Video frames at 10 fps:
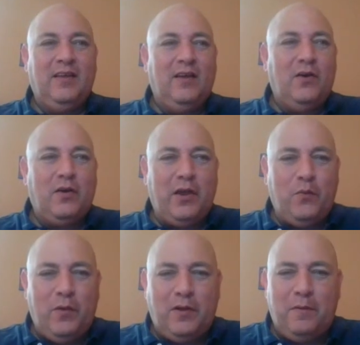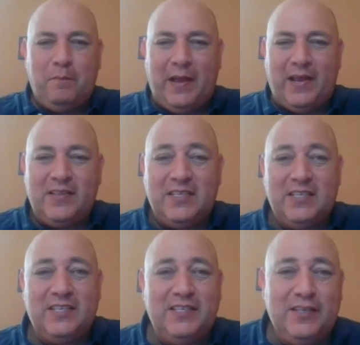Okay, welcome back. This
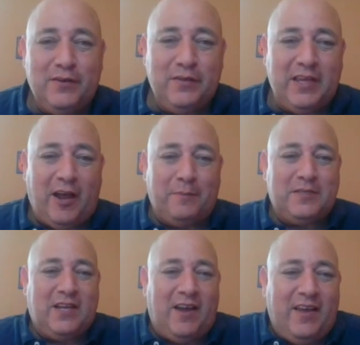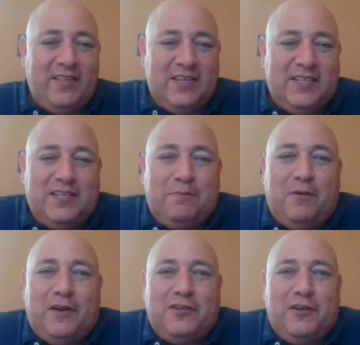is Dino the Ops Guy. This is
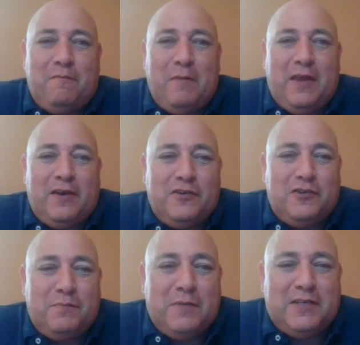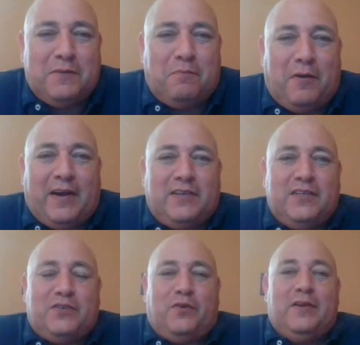Production Management in
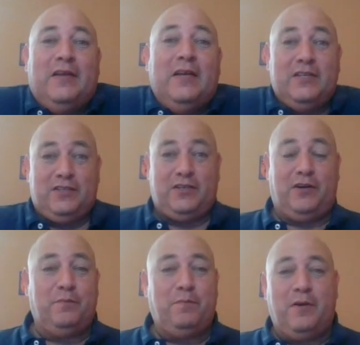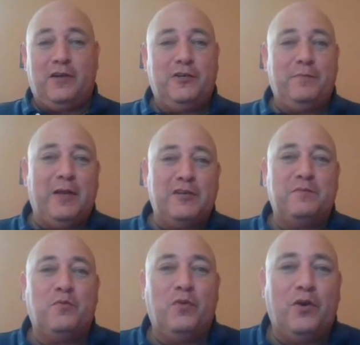Practice, or Stardew Production
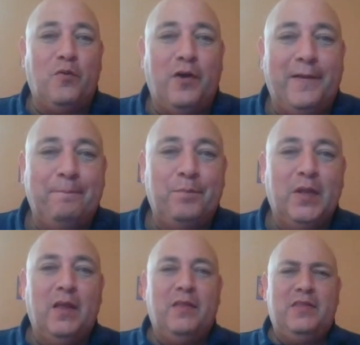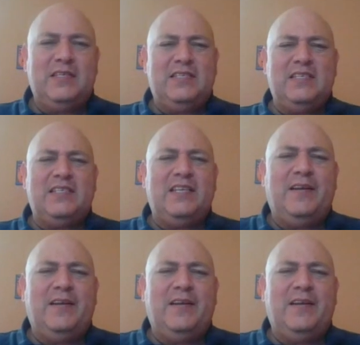Management 101. This is